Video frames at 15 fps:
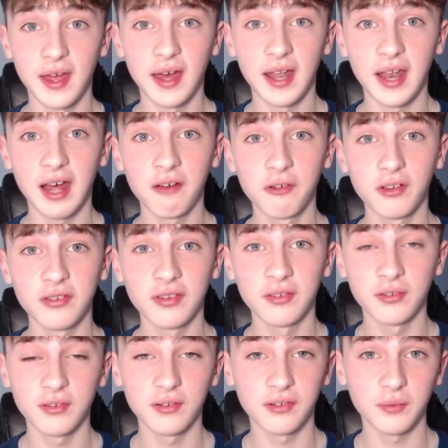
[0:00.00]
And Havertz, he was
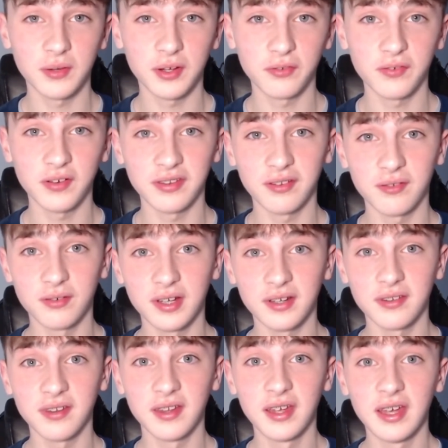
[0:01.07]
doing some nice fancy flicks.